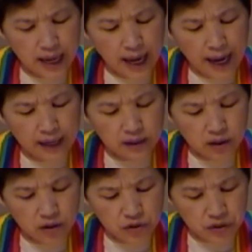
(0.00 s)
and
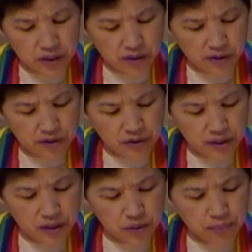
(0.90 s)
consider
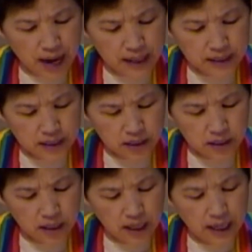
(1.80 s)
this practice
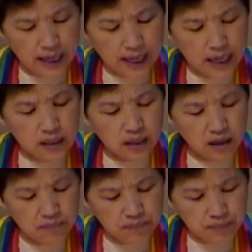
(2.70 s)

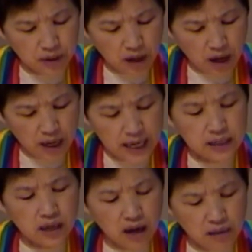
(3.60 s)
incom
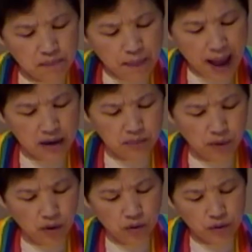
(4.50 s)

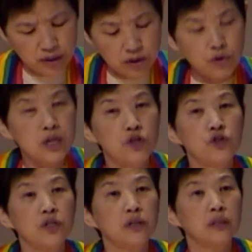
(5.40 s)
incompatible with
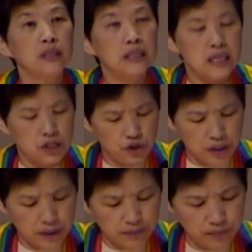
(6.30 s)
Christian
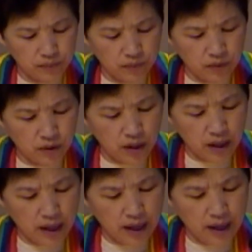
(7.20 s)
teaching.
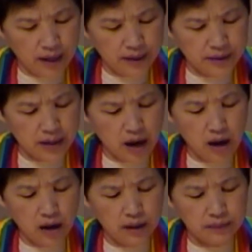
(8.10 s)
And
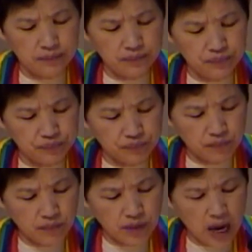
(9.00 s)
um,
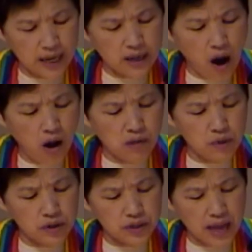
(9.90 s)
in
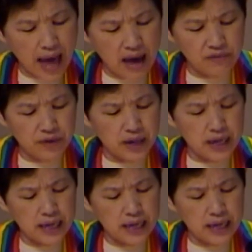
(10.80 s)
almost every